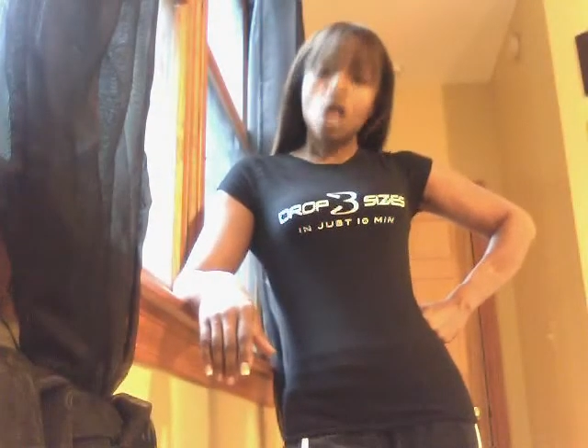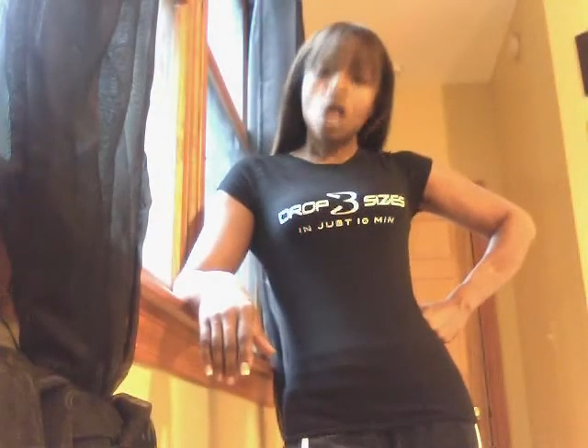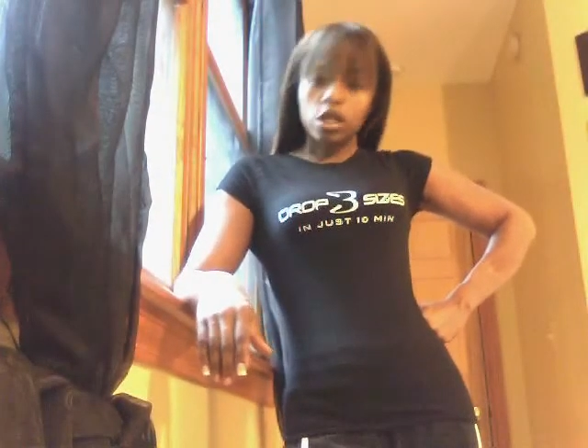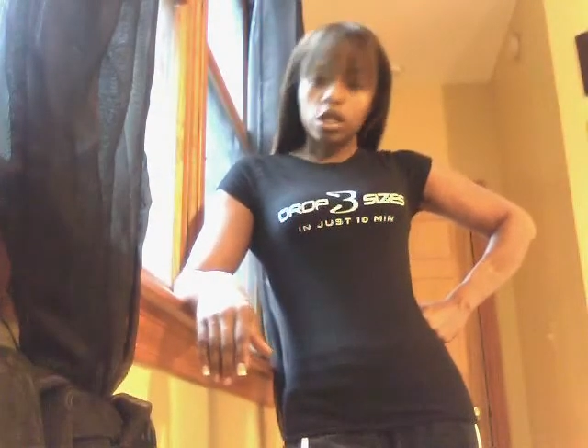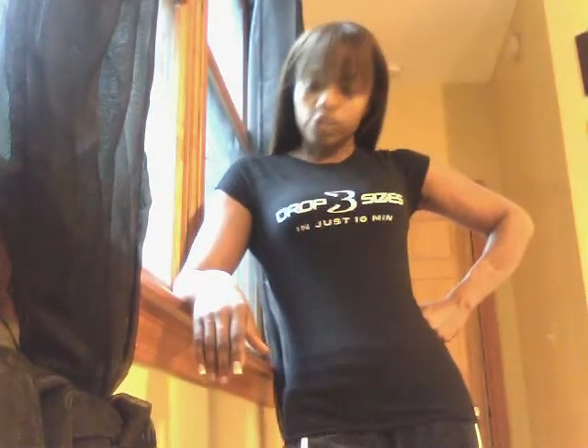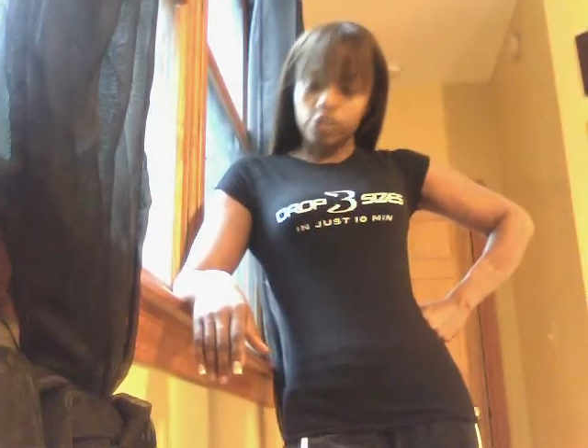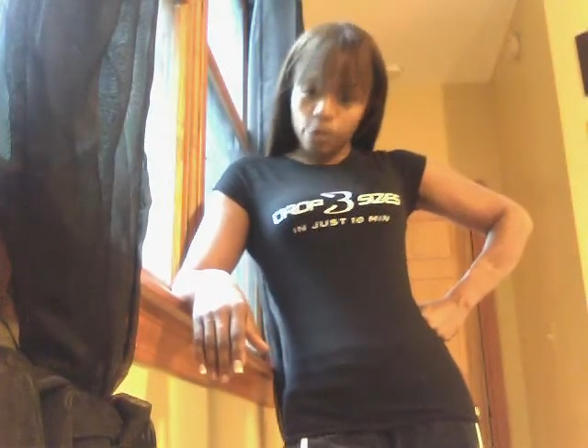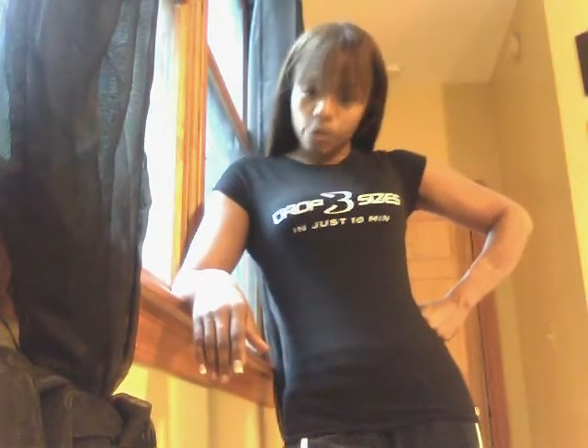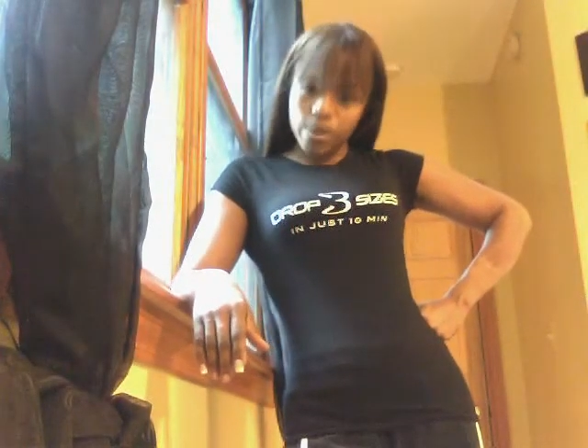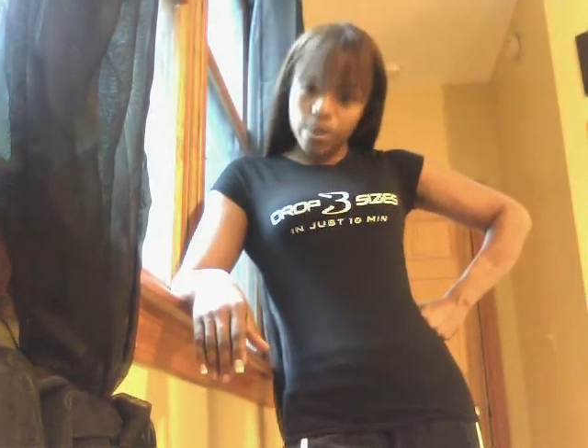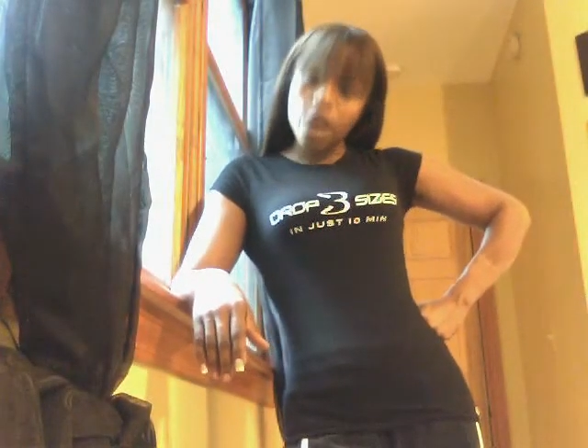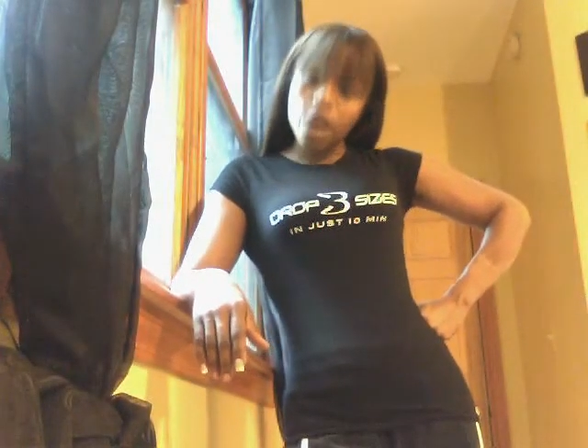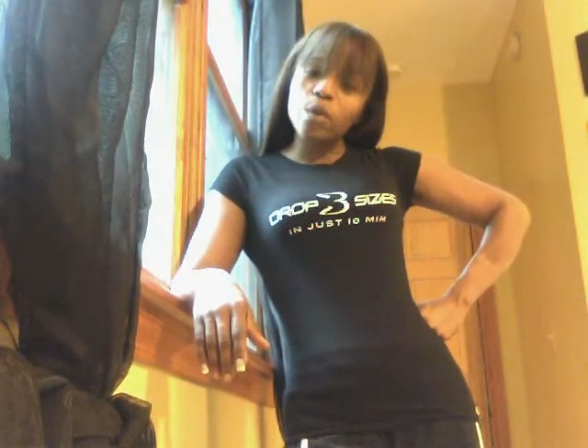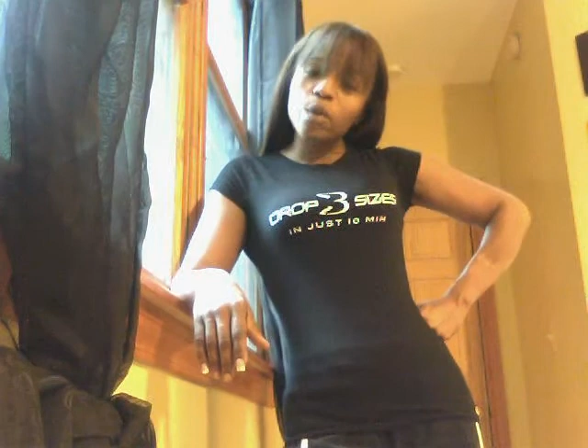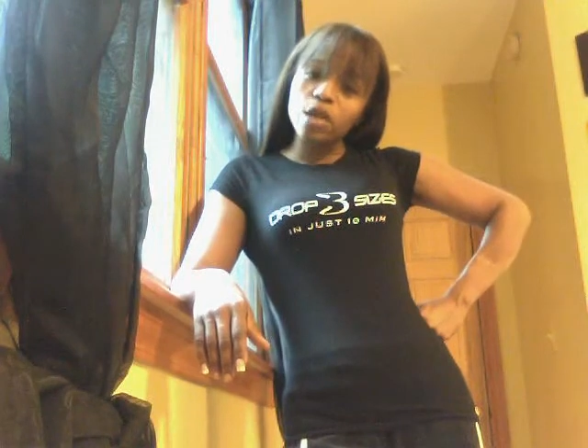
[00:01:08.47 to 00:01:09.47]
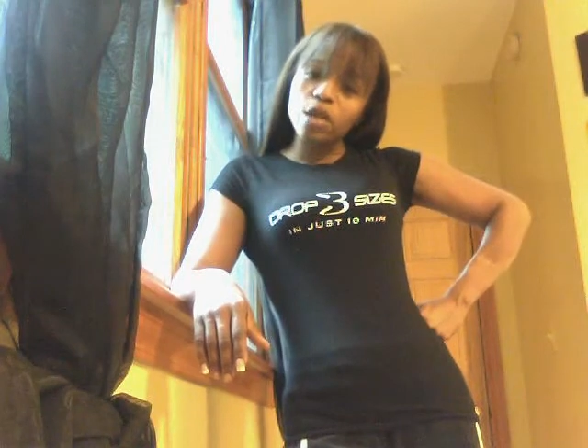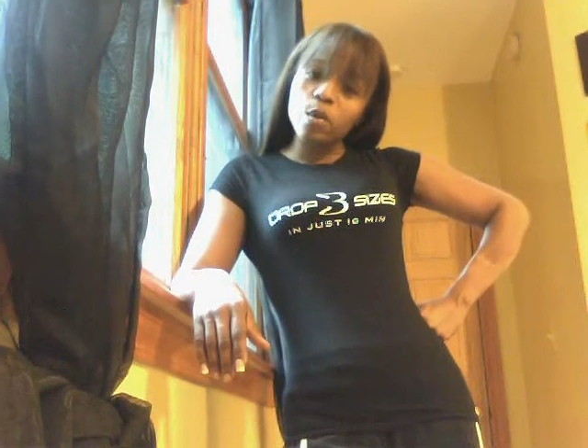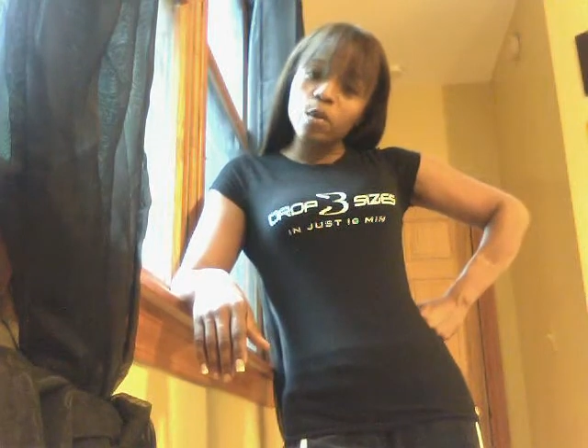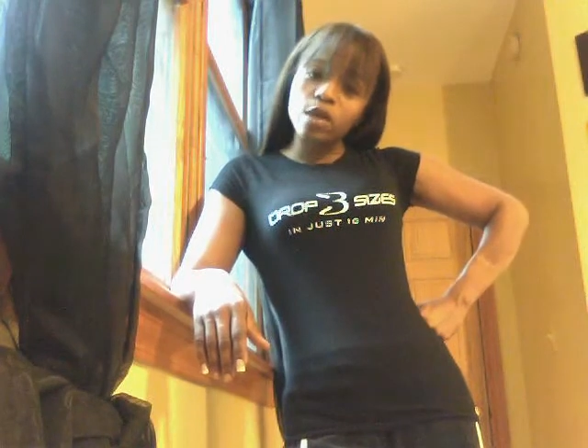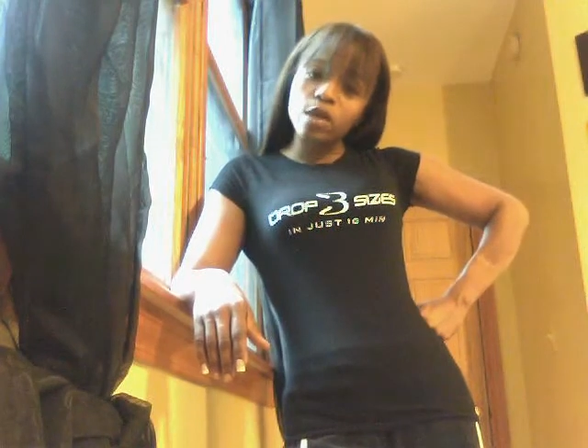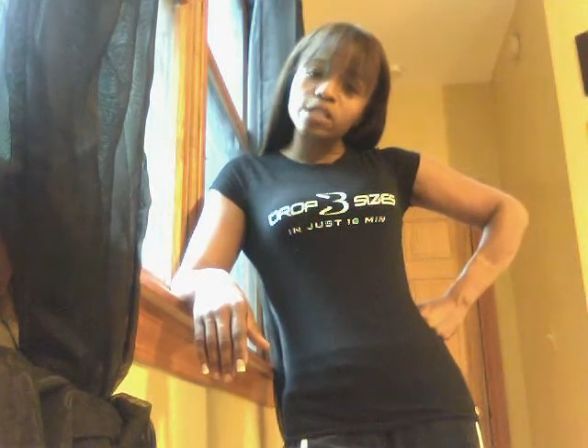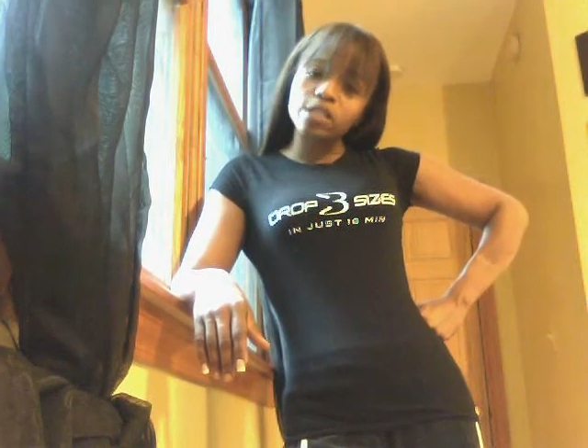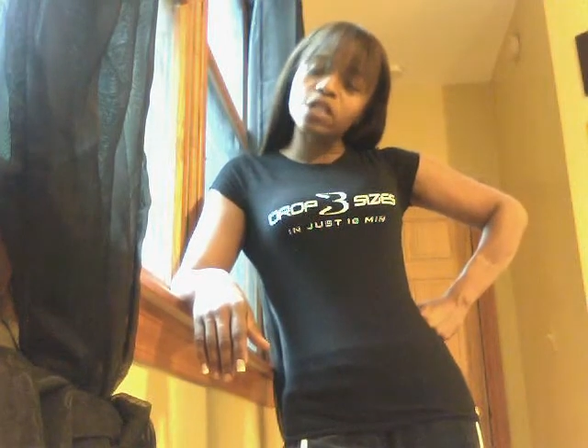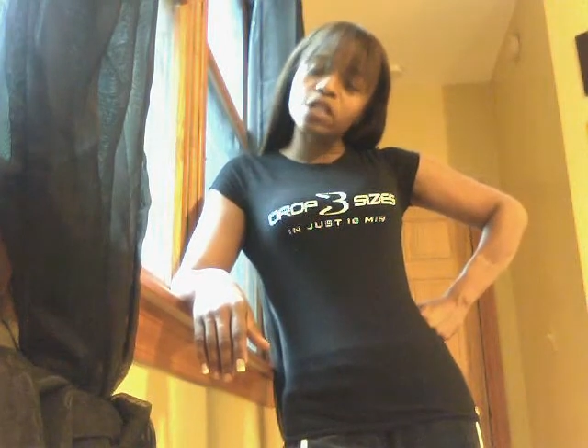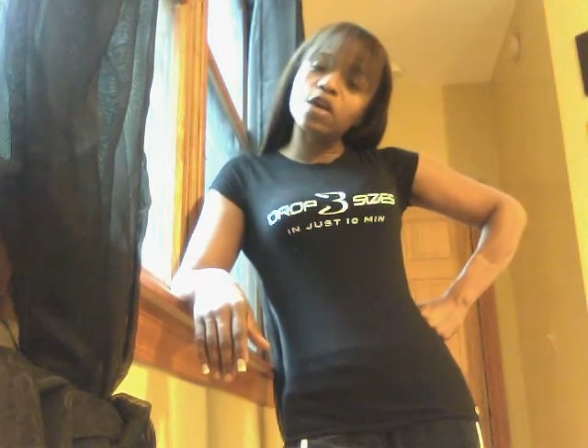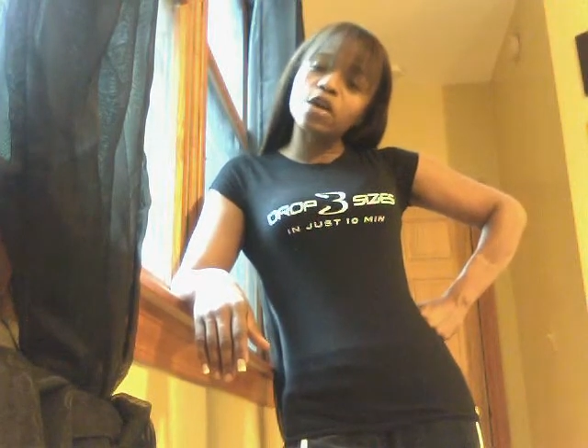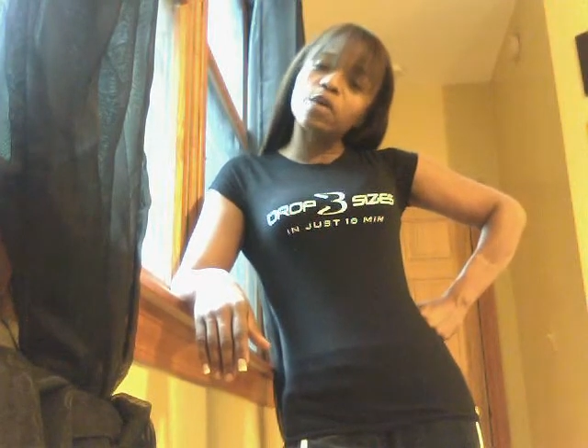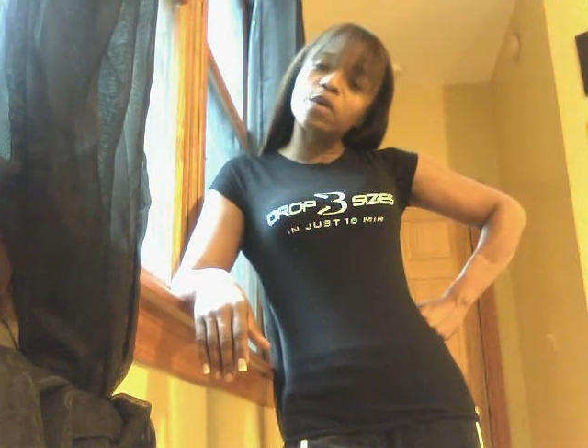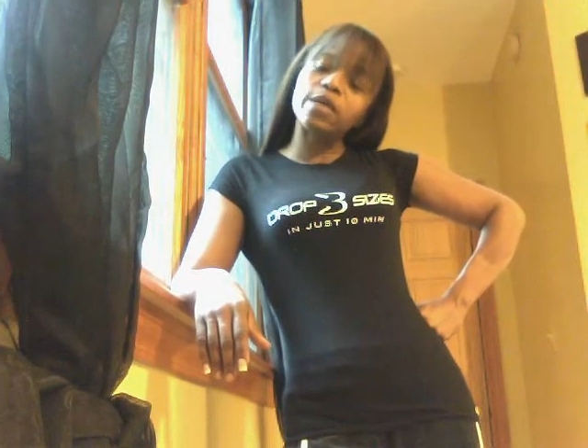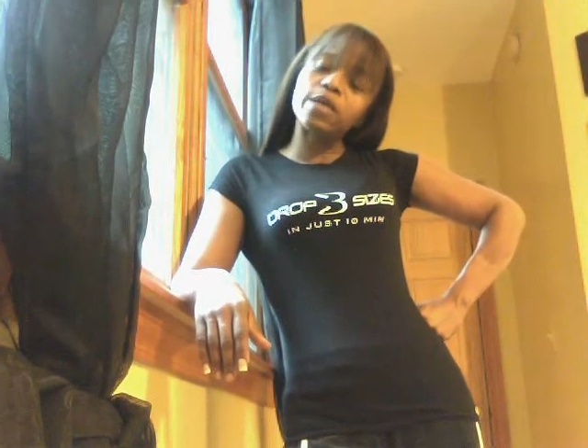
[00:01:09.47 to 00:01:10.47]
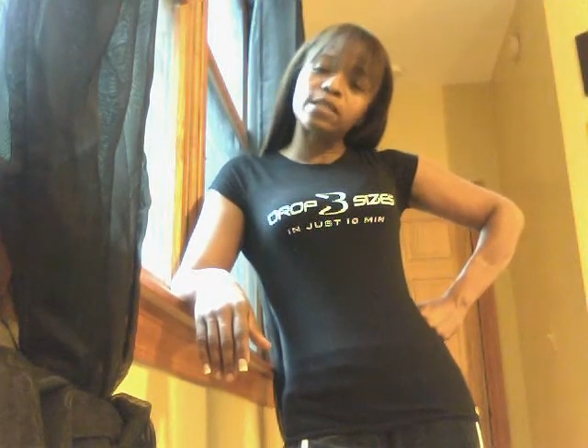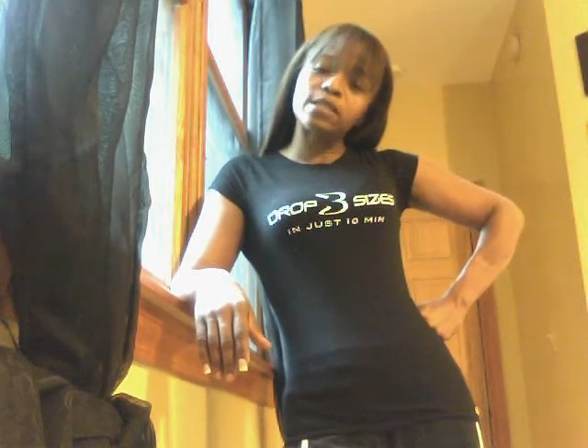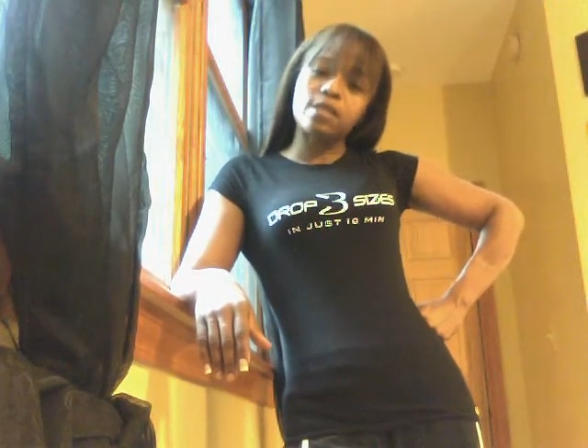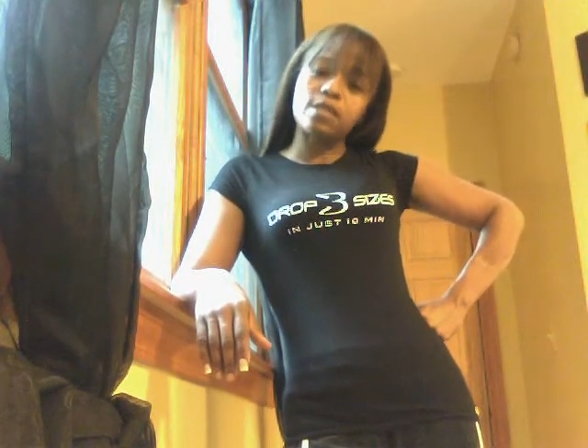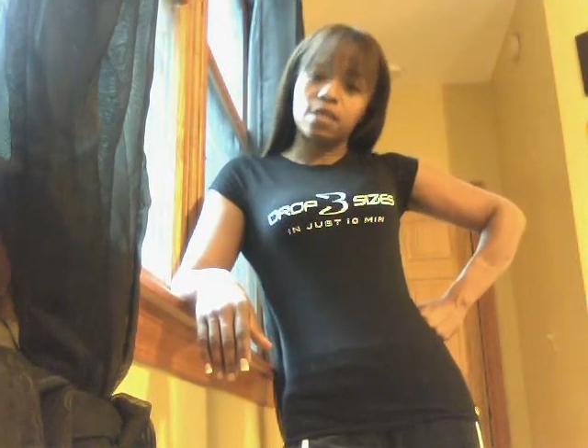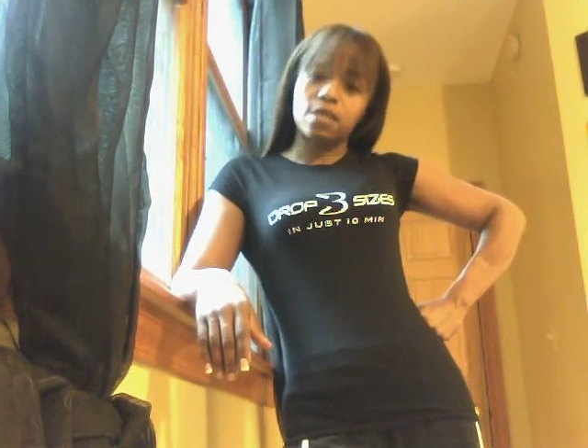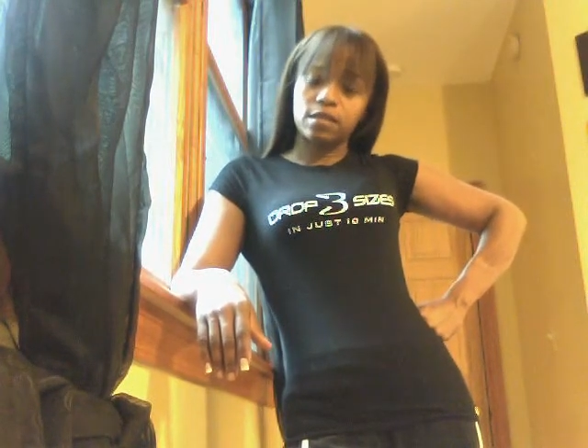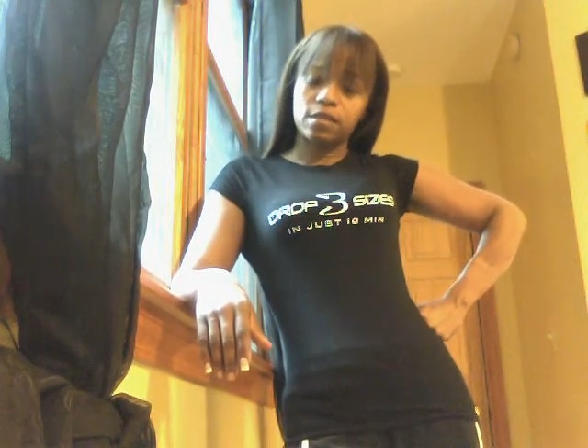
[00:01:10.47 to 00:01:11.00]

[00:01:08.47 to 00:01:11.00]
So what I really want to know is this.